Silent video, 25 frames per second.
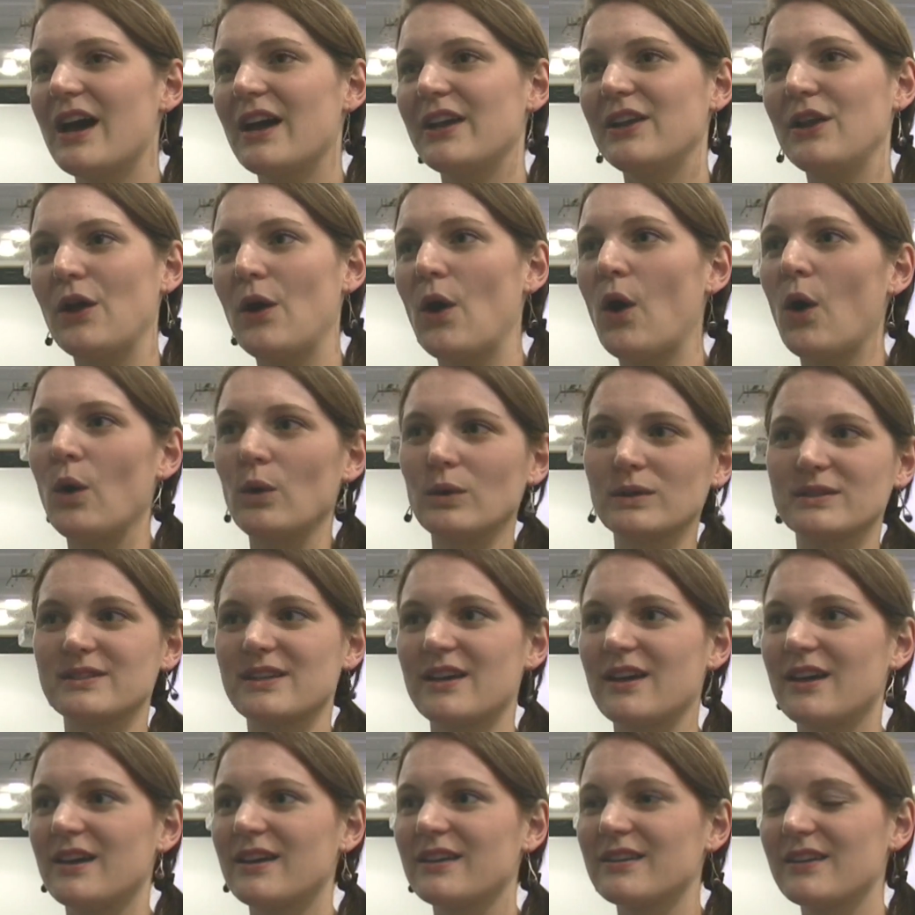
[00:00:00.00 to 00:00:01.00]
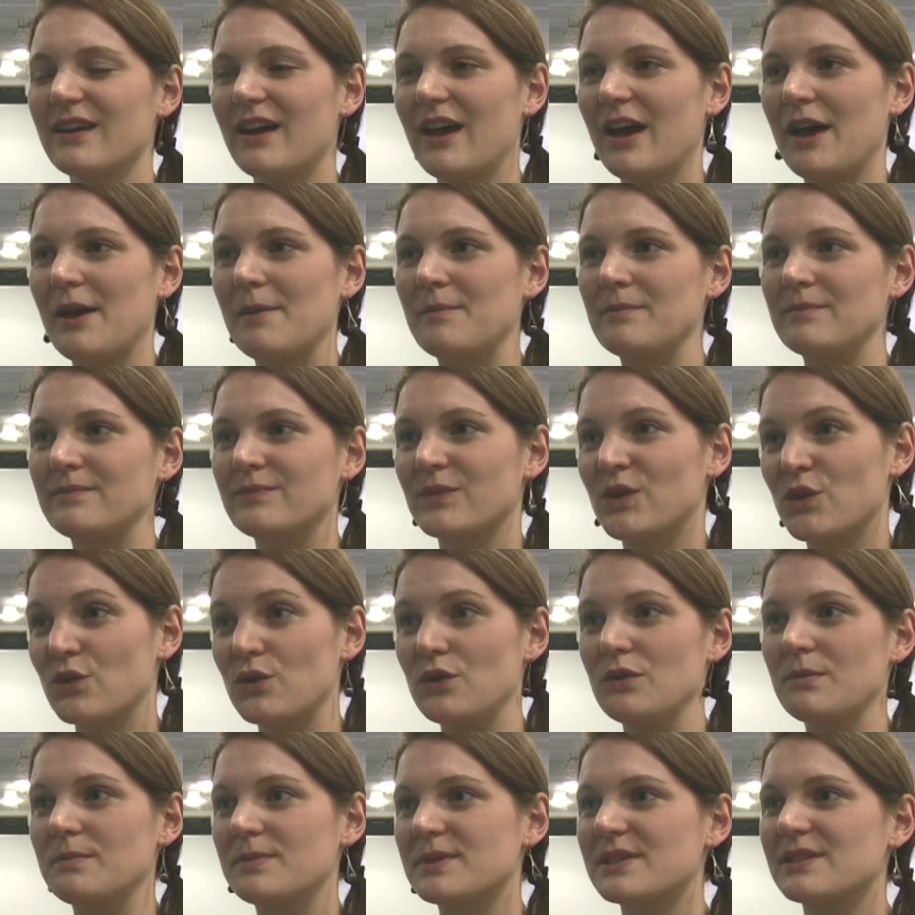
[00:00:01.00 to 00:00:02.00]
you know older um,
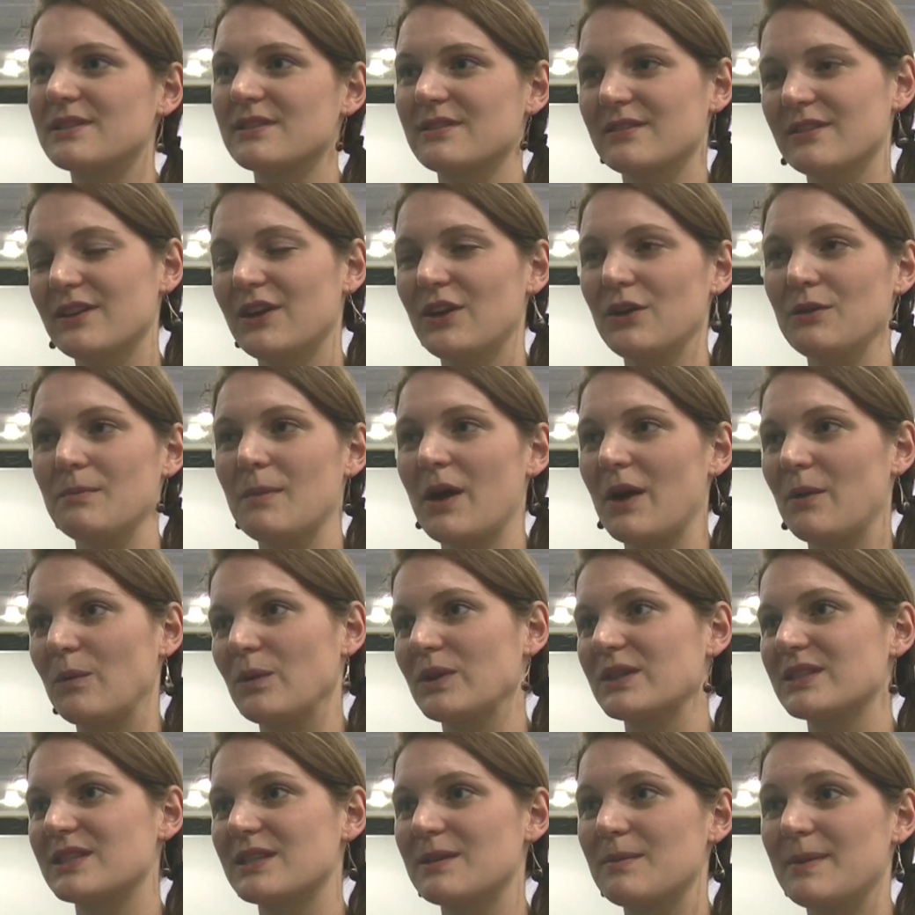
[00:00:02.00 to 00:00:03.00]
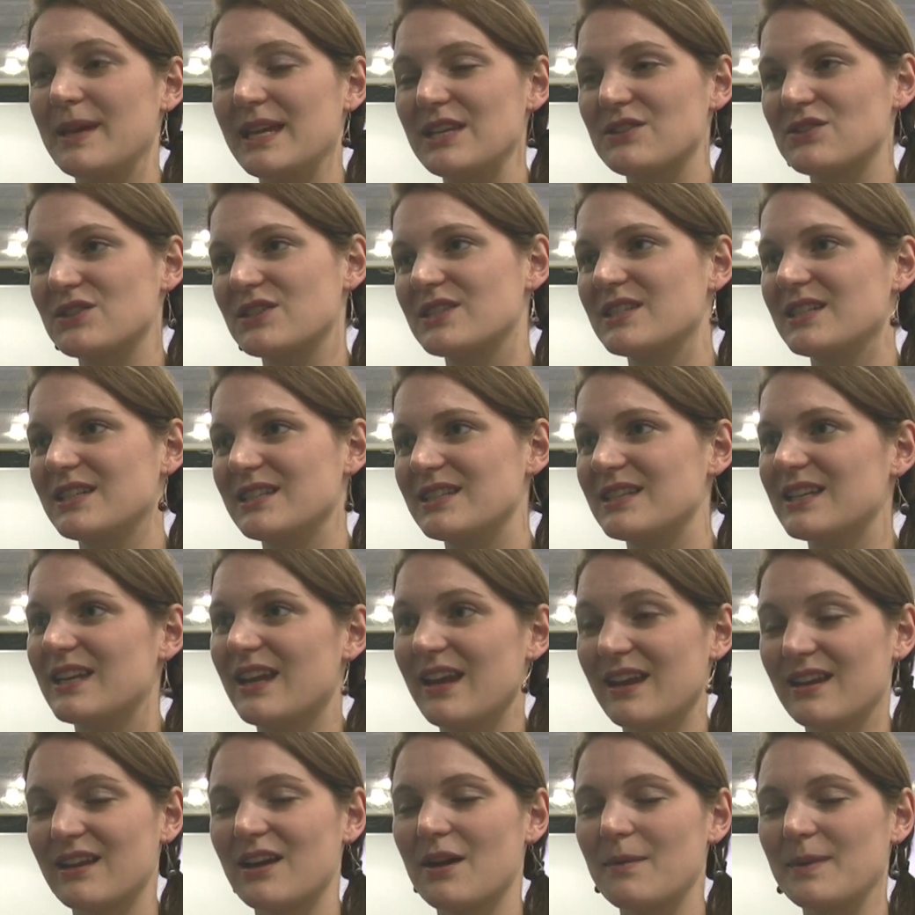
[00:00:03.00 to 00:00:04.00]
groups who might want to be interested
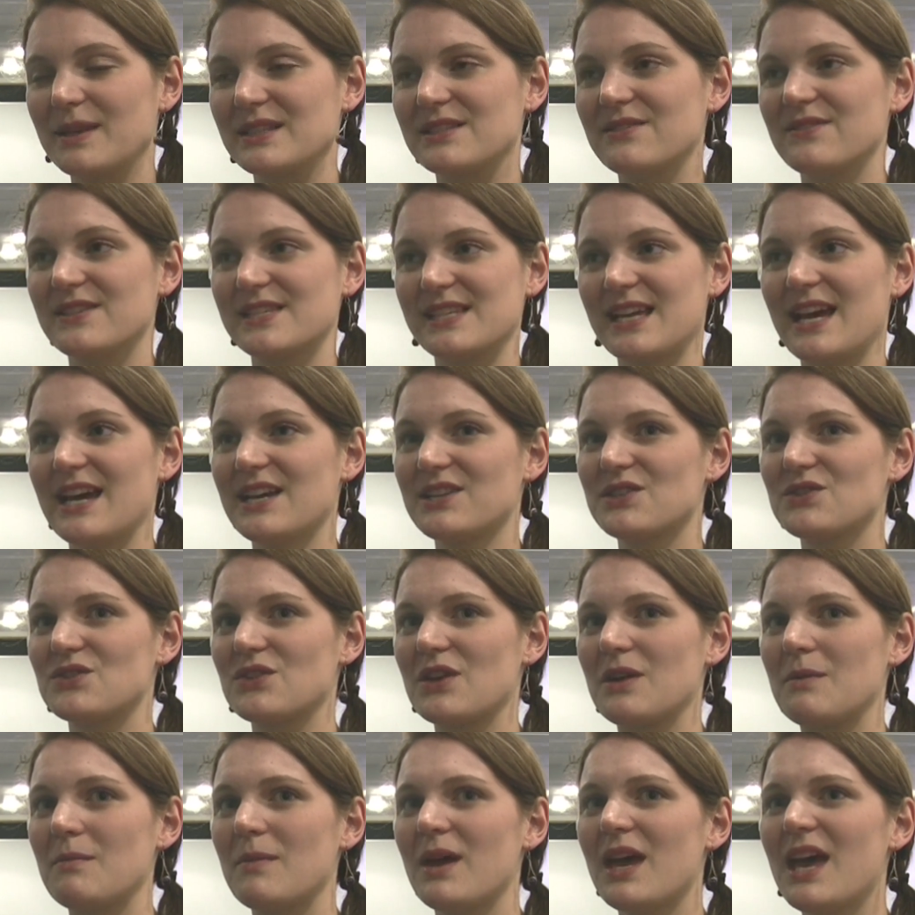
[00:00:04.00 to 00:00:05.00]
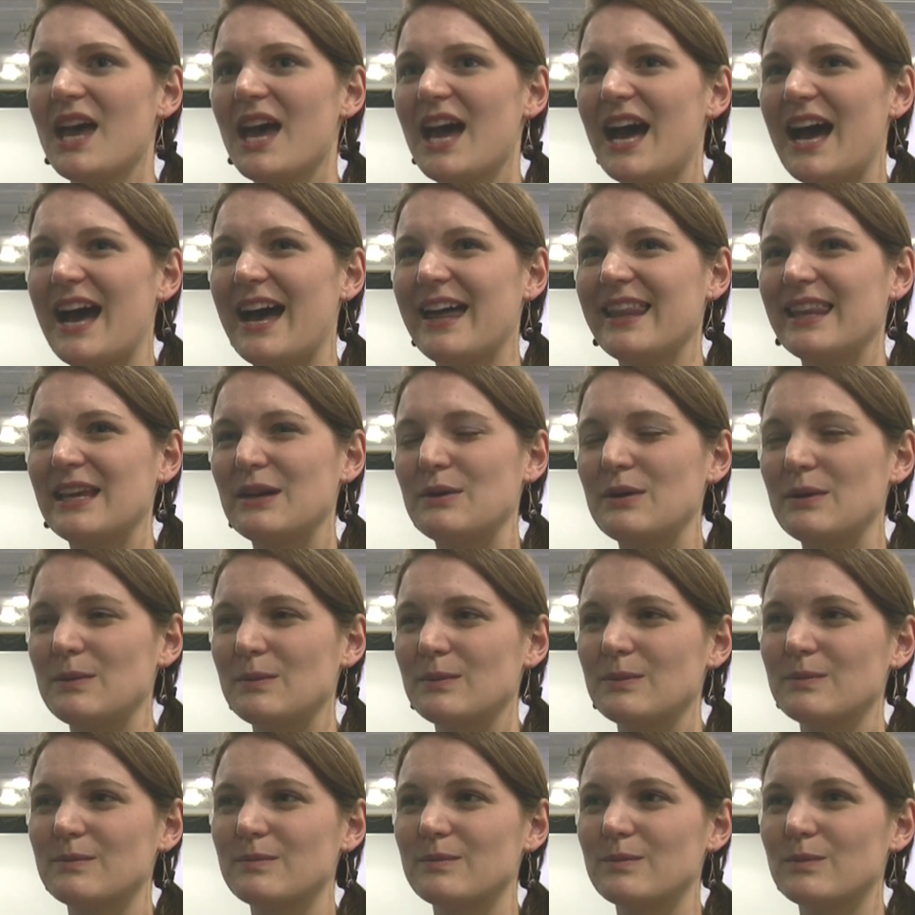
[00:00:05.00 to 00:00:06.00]
in, in coming to visit Astrium and they were
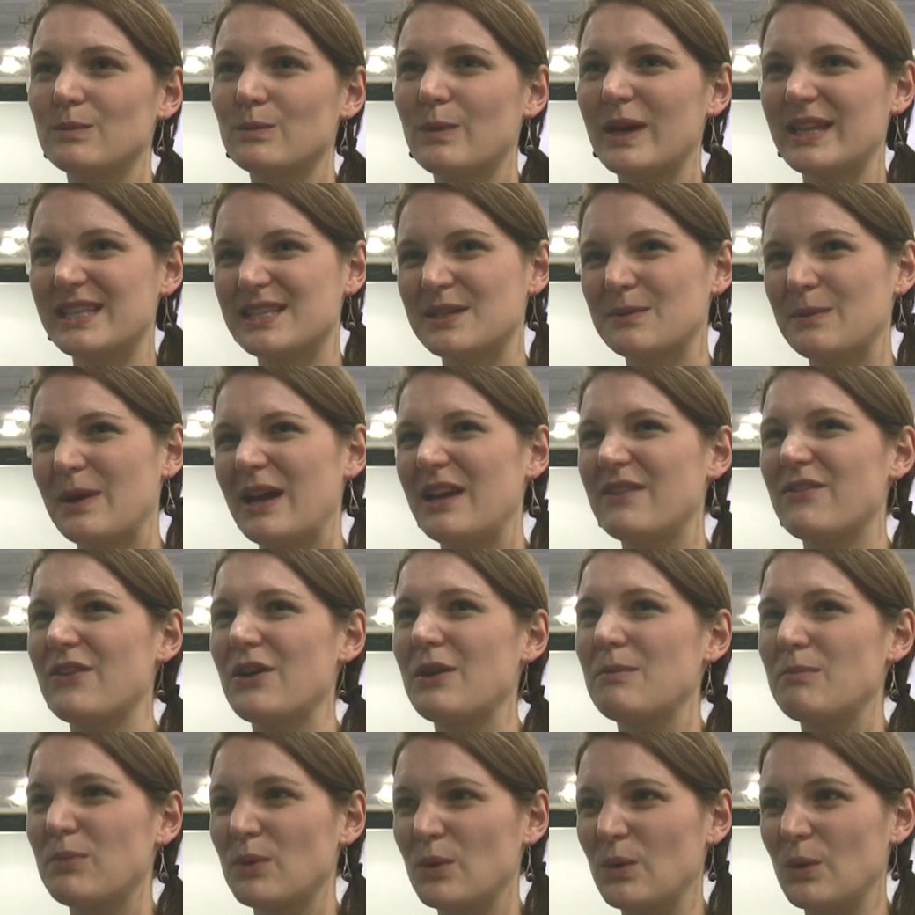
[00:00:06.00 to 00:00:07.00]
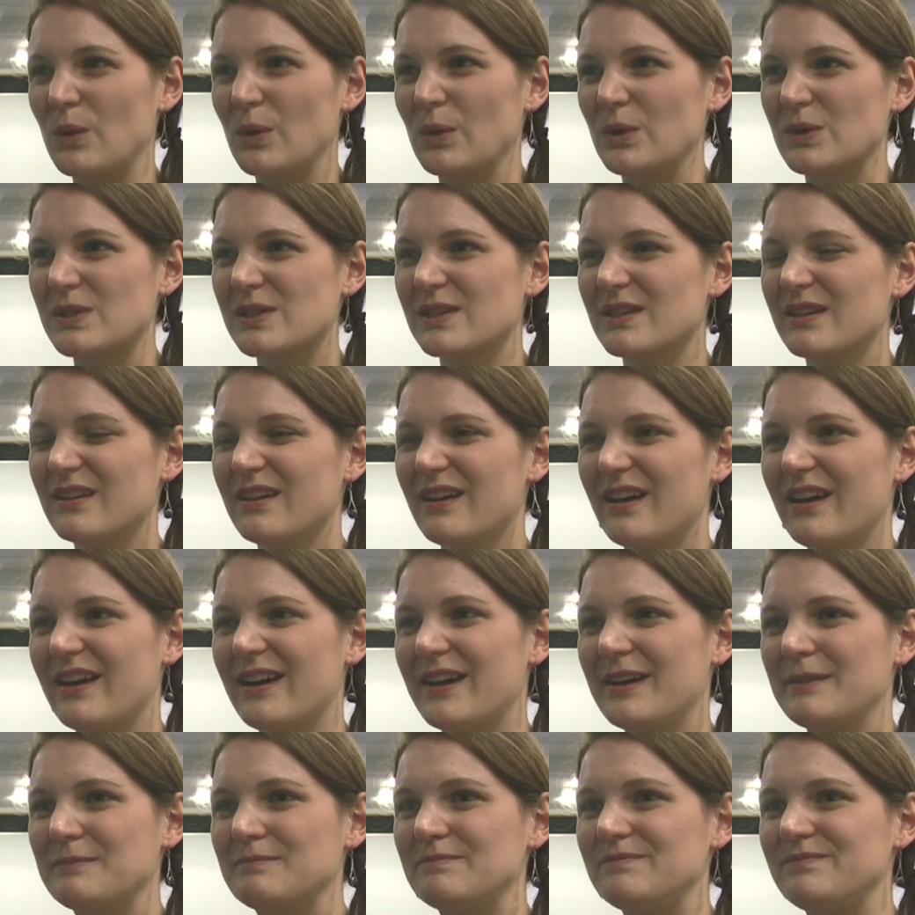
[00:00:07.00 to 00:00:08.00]
went away very bored
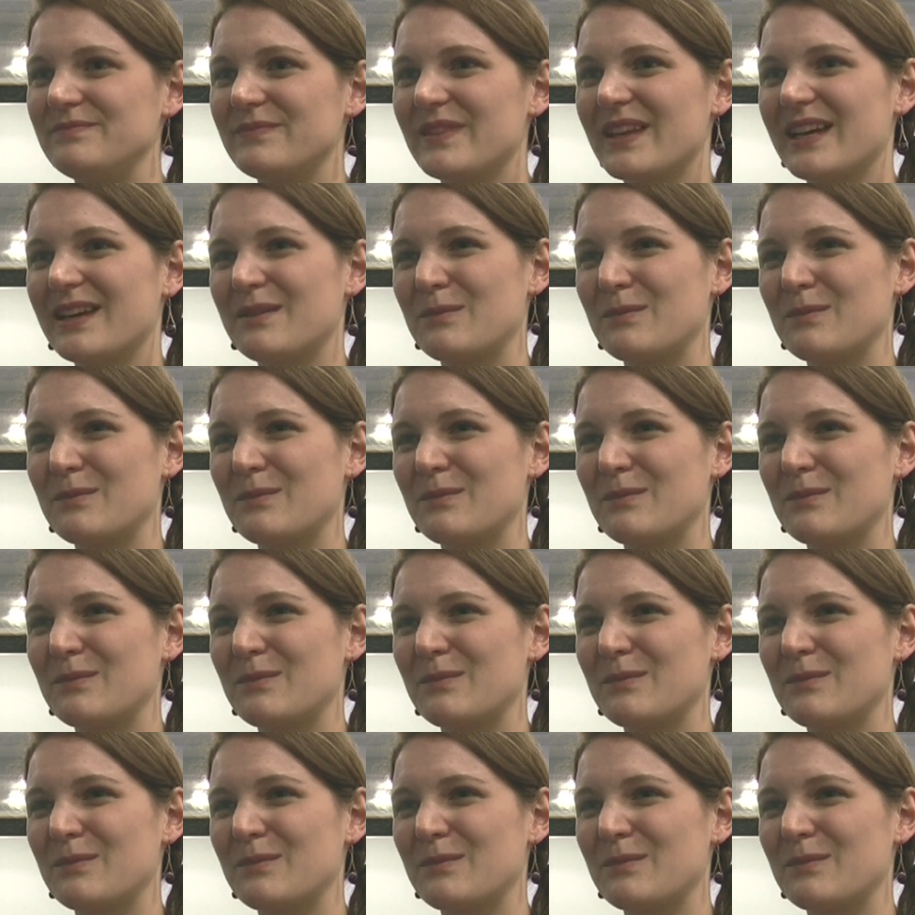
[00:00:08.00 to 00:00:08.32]
um,